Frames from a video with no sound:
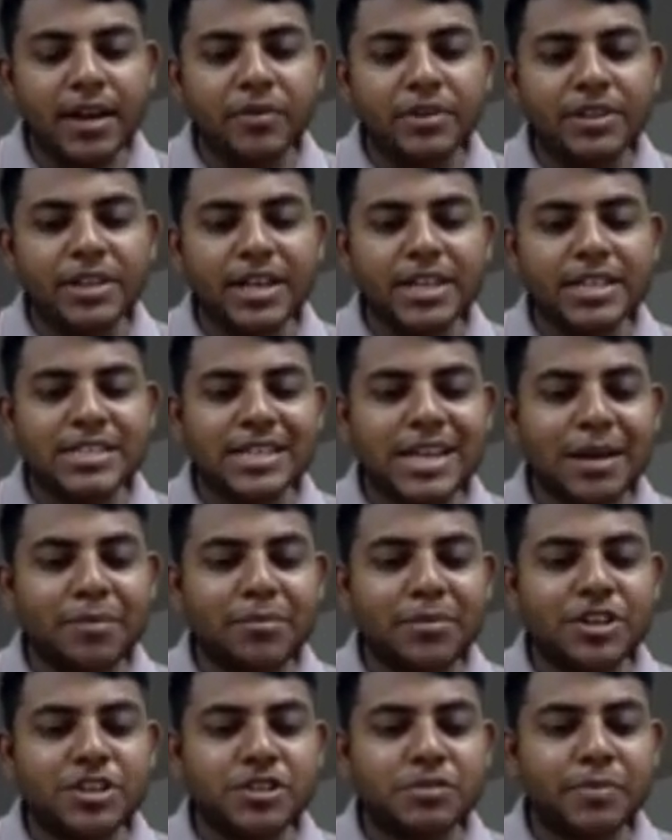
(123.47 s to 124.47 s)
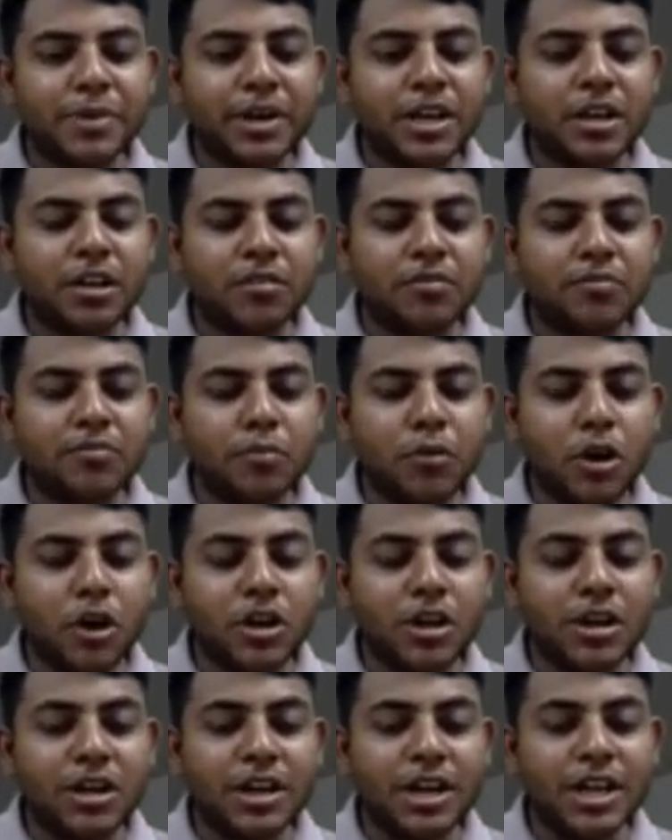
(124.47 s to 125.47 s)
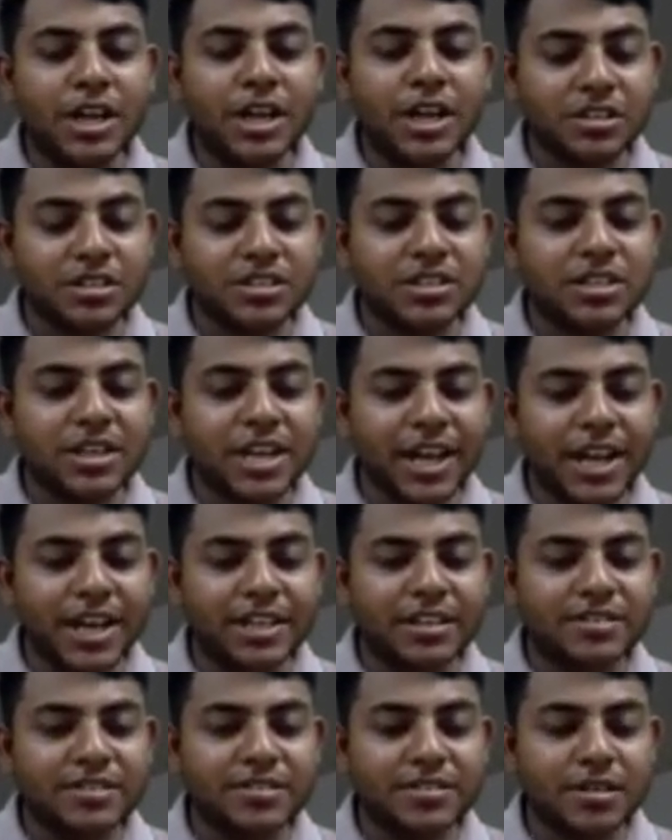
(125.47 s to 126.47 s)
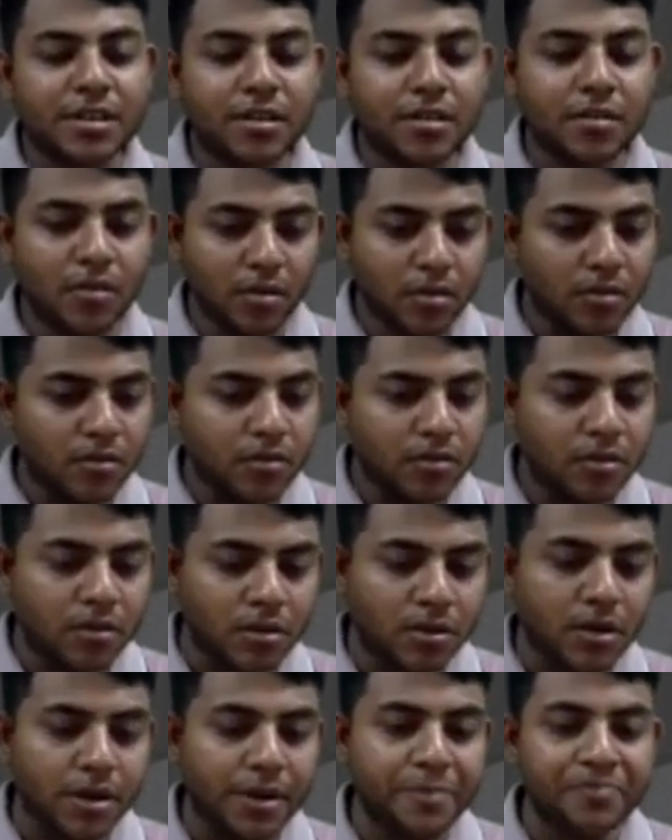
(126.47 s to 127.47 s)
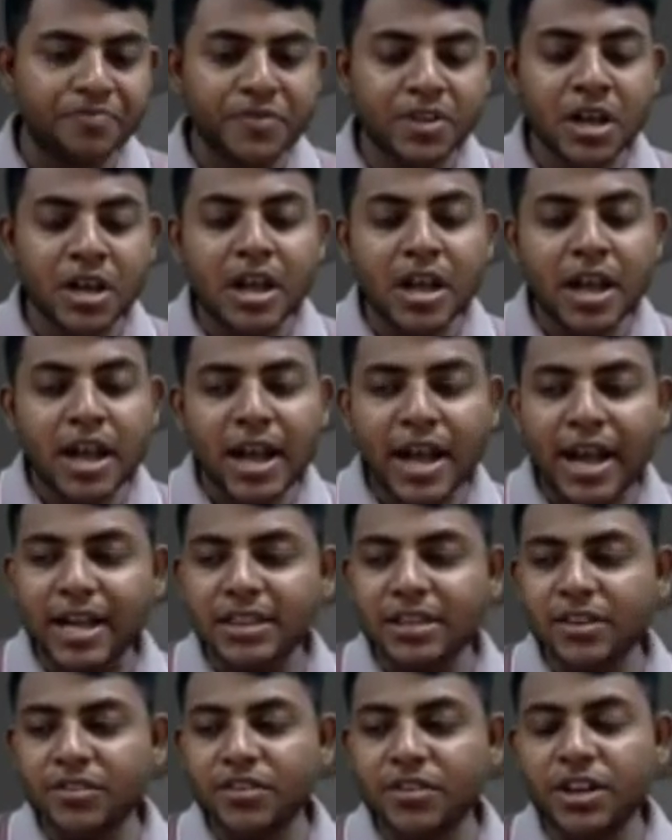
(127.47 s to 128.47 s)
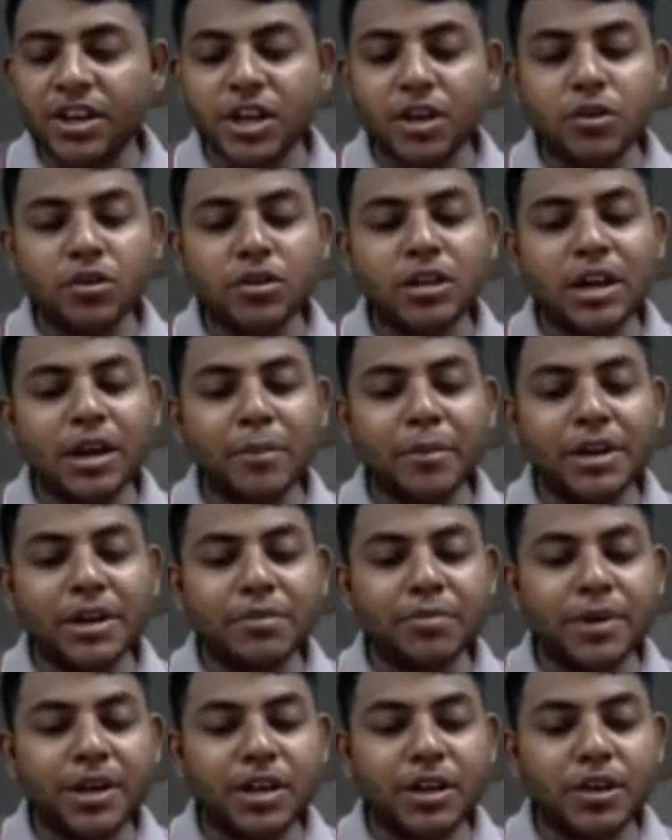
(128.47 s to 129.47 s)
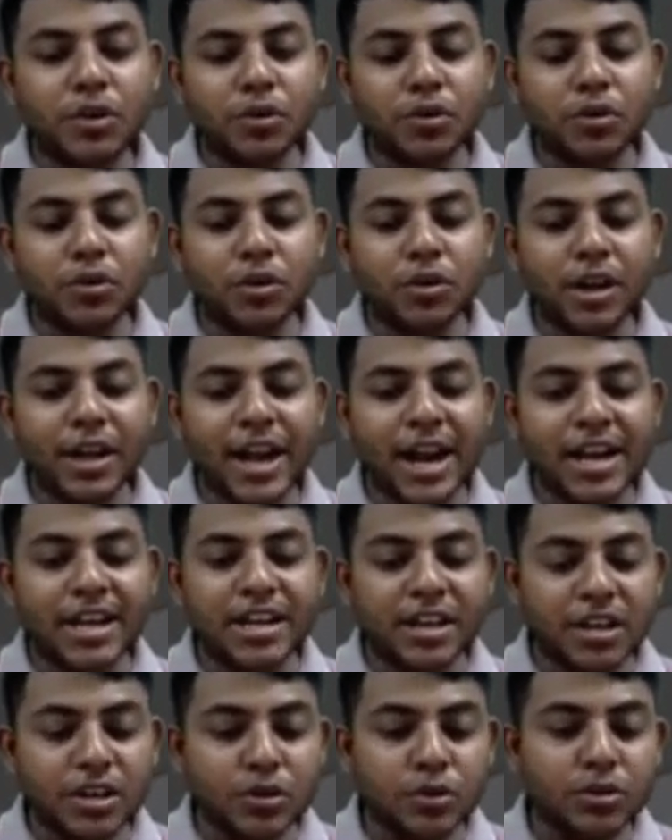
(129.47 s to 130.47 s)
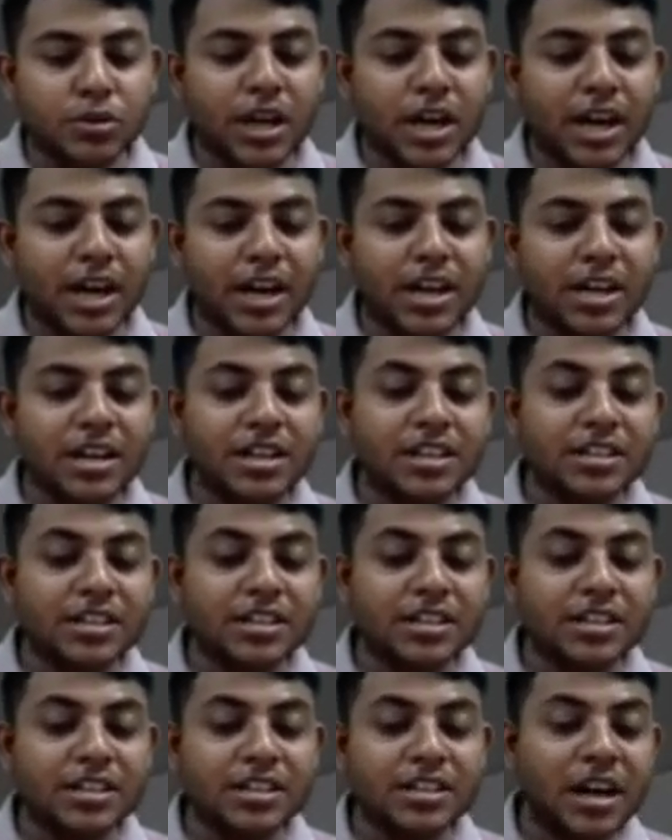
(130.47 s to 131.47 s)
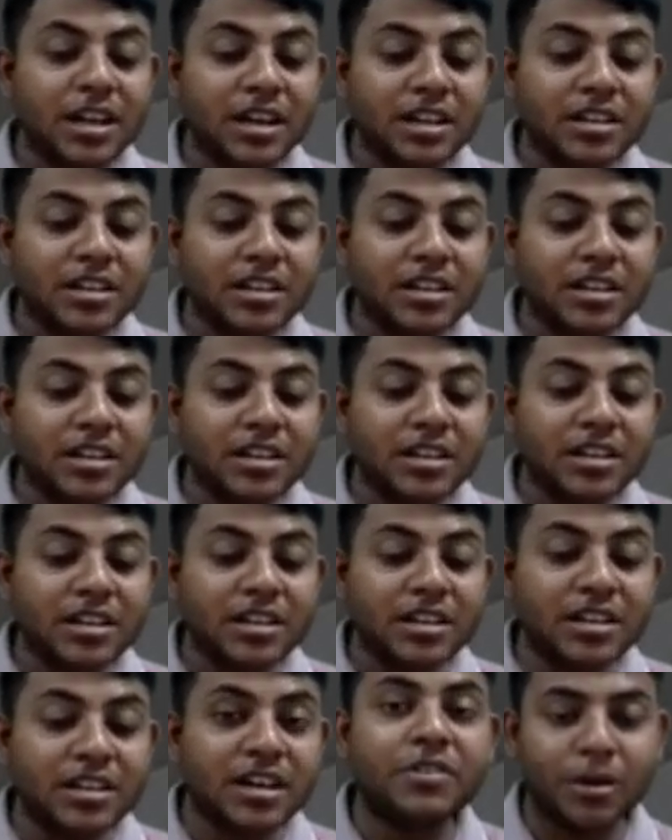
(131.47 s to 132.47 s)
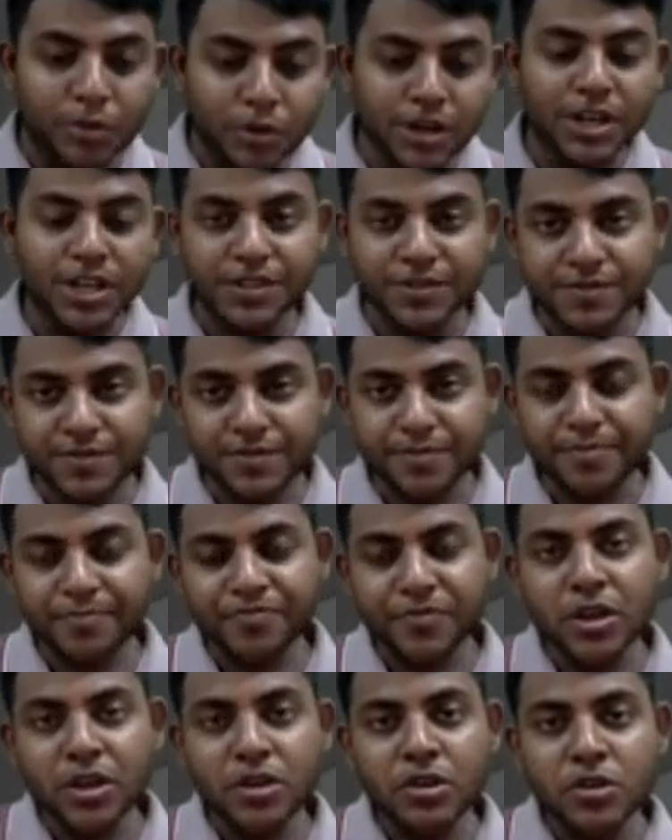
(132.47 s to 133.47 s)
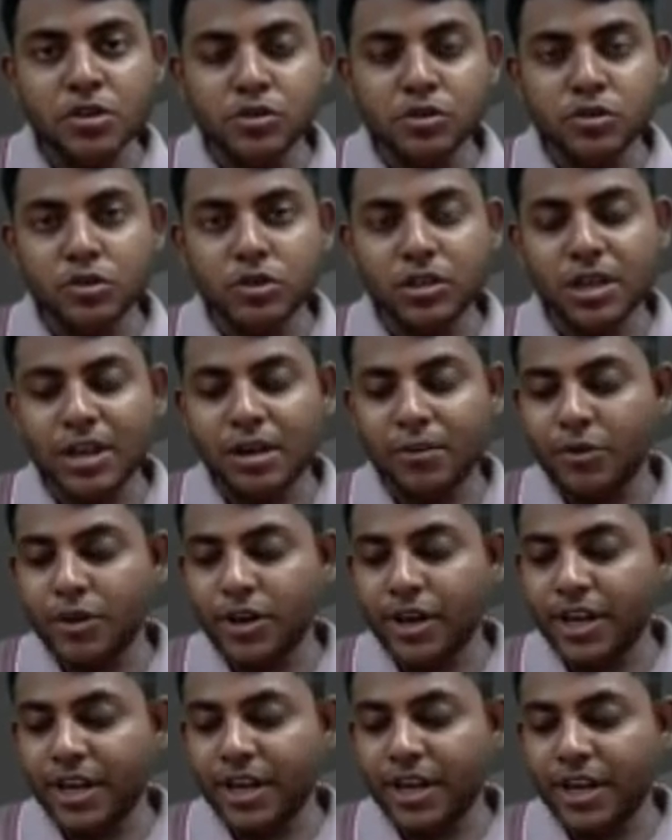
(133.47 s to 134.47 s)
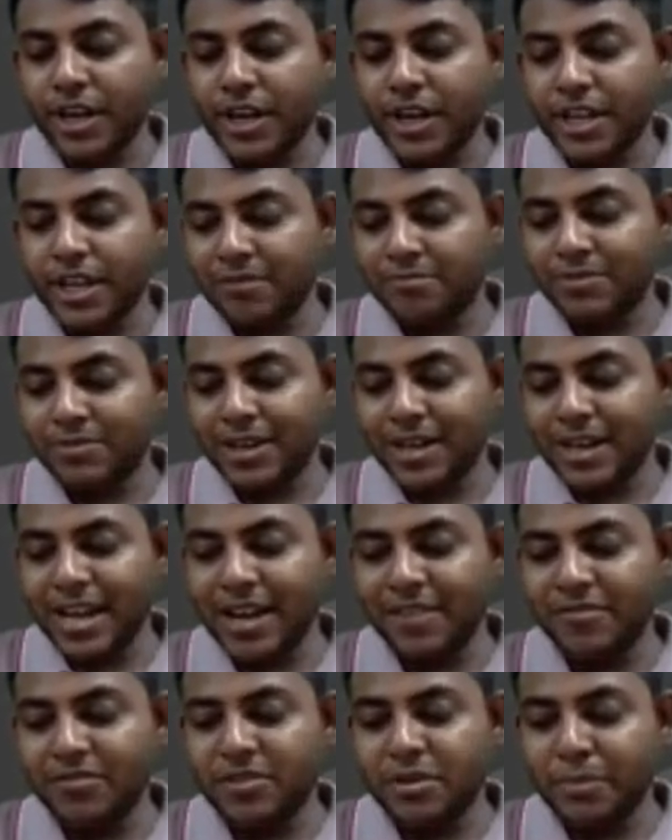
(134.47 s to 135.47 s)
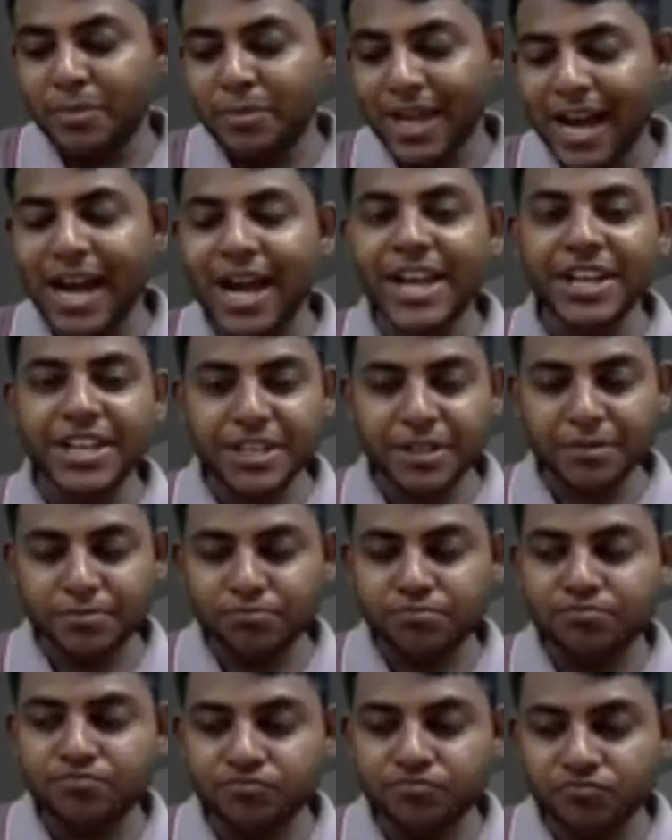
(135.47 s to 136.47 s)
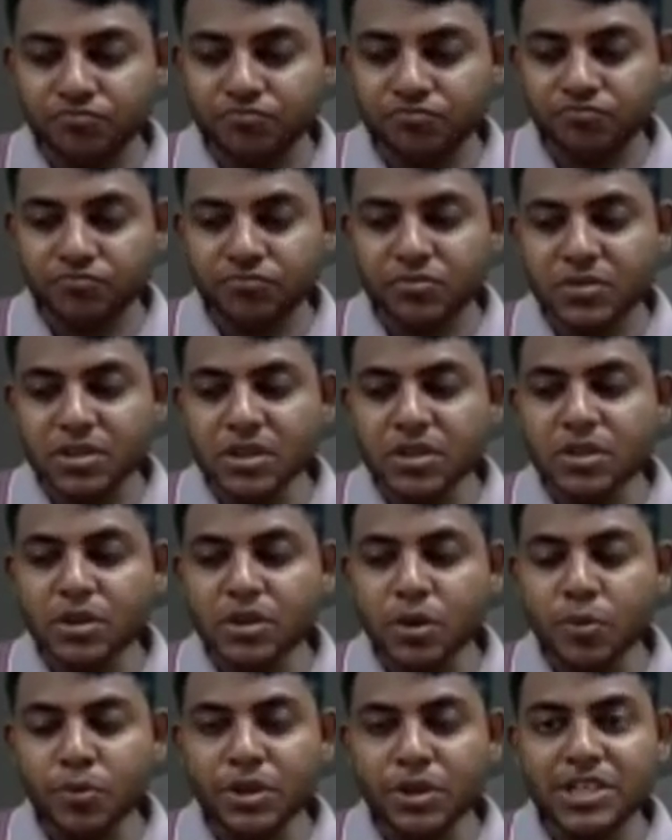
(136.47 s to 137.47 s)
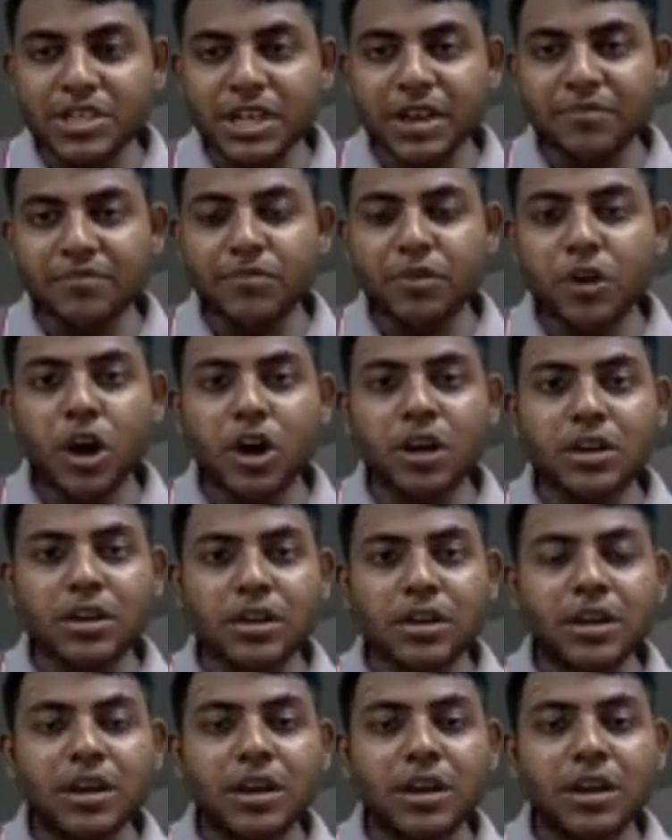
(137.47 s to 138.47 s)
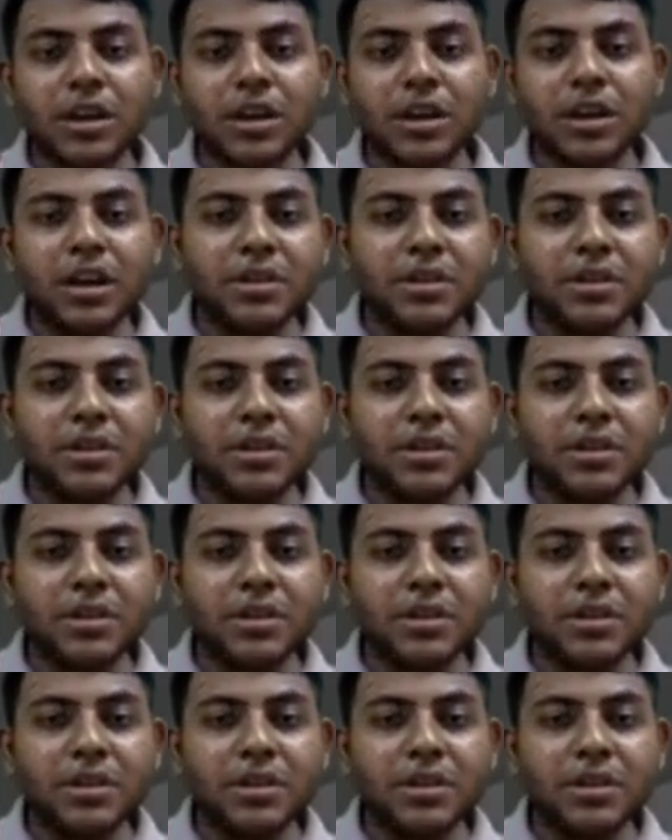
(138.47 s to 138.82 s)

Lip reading: and with the establishment of modern nation states and the renewed commitment to cater to the underserved communities. So the communities which have been left behind, which have not